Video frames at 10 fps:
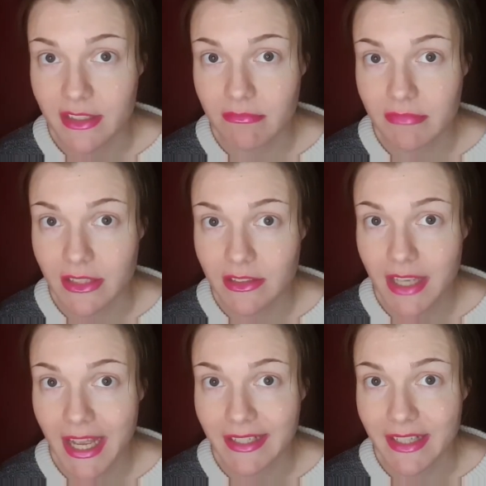it. That's
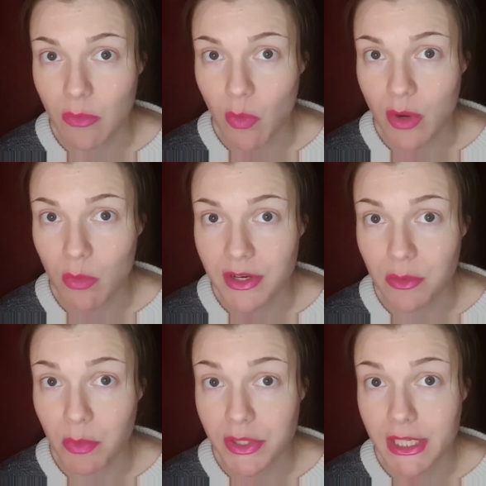Acting 101
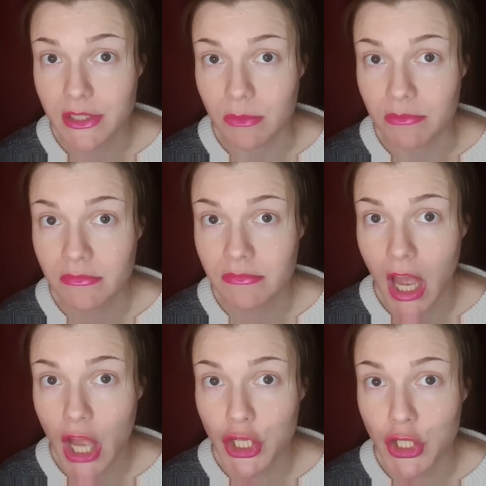and 122.
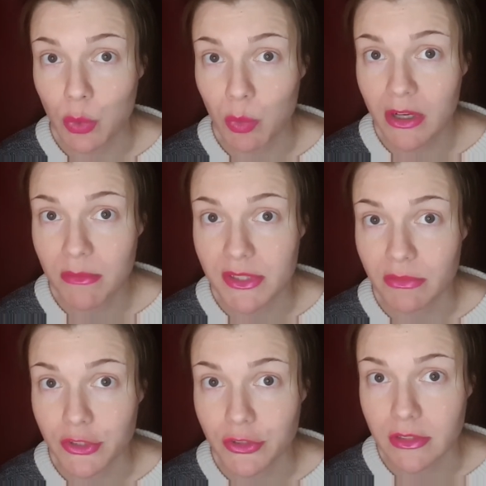You're welcome, Ms.
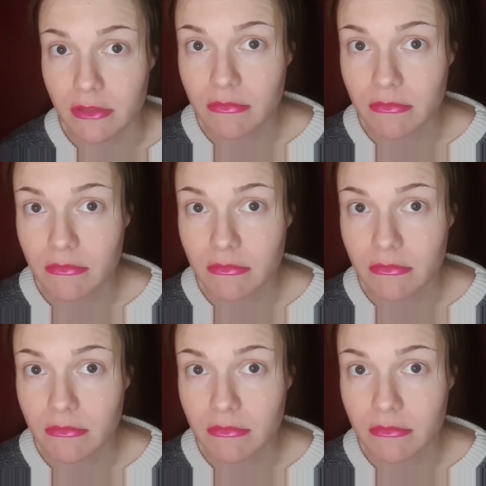Richardson.